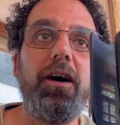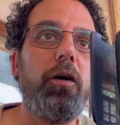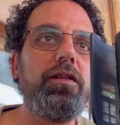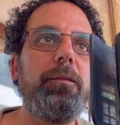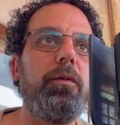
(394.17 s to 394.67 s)

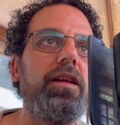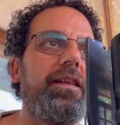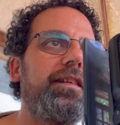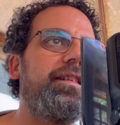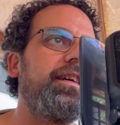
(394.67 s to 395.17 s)
All the
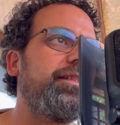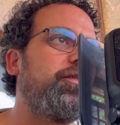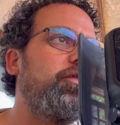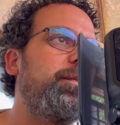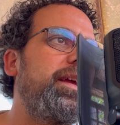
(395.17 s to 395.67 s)
politicians
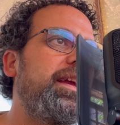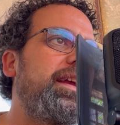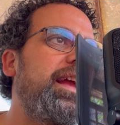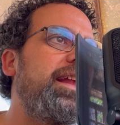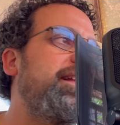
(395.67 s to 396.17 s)
could be
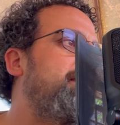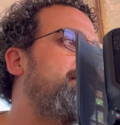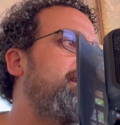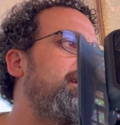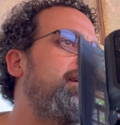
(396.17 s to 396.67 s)
killing
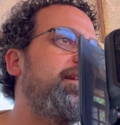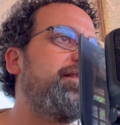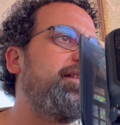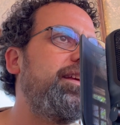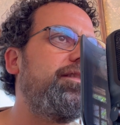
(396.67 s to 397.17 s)

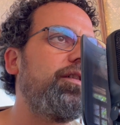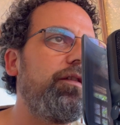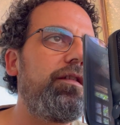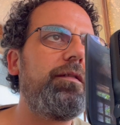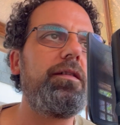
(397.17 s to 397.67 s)
each
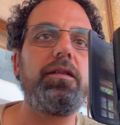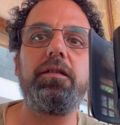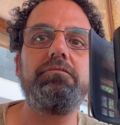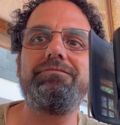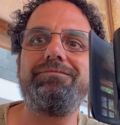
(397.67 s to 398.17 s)
other.
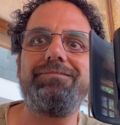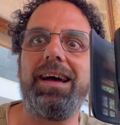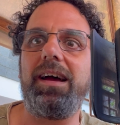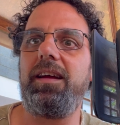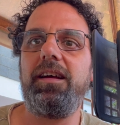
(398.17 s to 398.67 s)

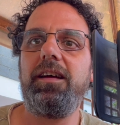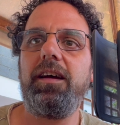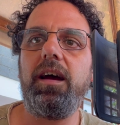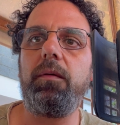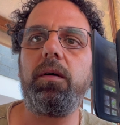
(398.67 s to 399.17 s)

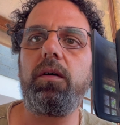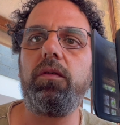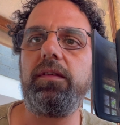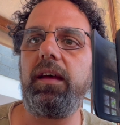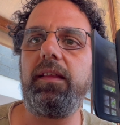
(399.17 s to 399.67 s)
Everyone
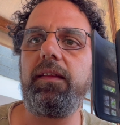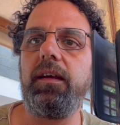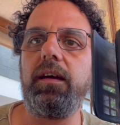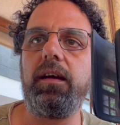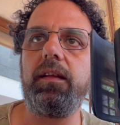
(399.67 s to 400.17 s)
could say that
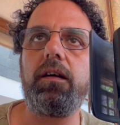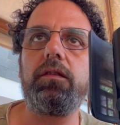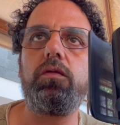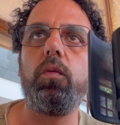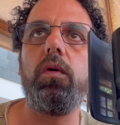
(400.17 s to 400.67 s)
there are
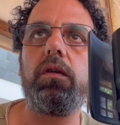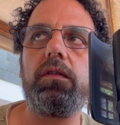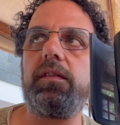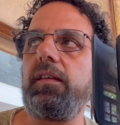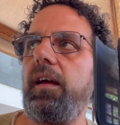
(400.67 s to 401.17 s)
two
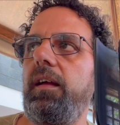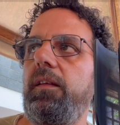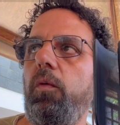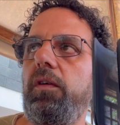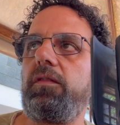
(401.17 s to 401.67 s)
wars, the
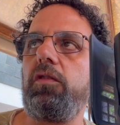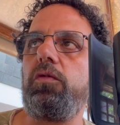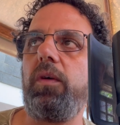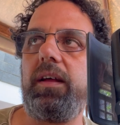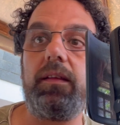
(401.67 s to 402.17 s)
war is going
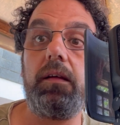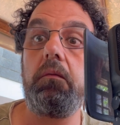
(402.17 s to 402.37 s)
to end.